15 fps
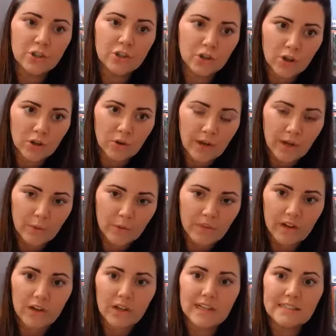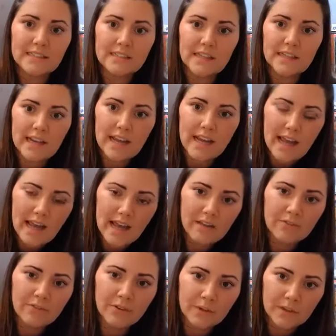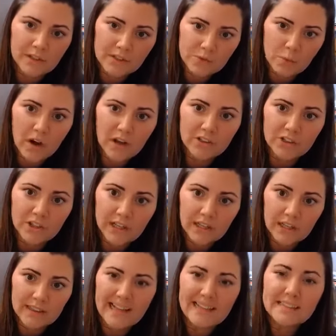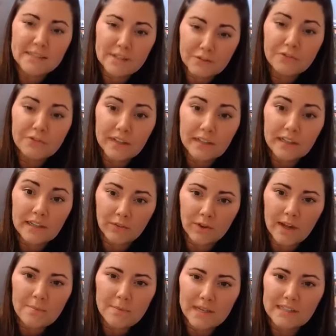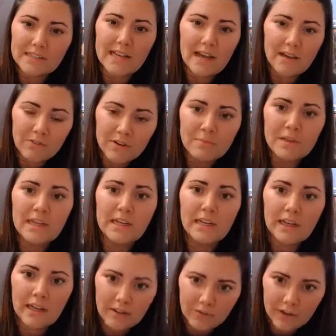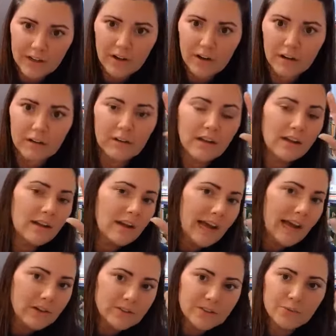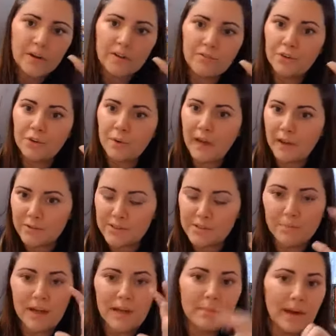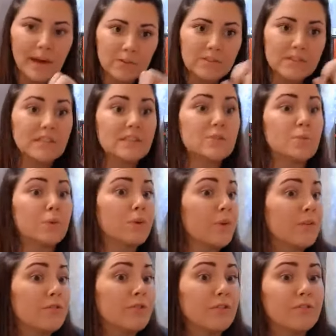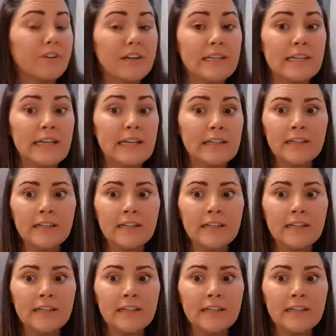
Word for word: alone out there, it's that everyone is watching. That's the feeling, right? Because every meeting, every call, how's the revenue? How's the pipe? How's this? We're going mm-hmm. for funding.